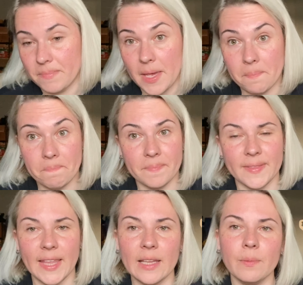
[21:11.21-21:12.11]
Yeah,
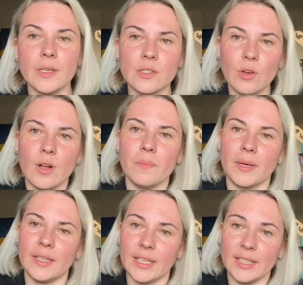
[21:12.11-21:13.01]
that was all
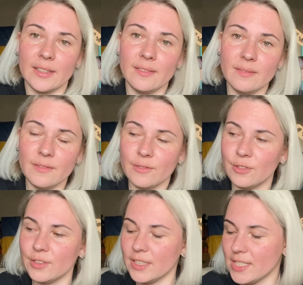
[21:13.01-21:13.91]
my knitting
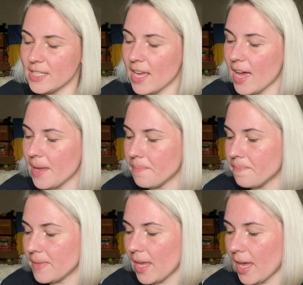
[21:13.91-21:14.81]
for this time.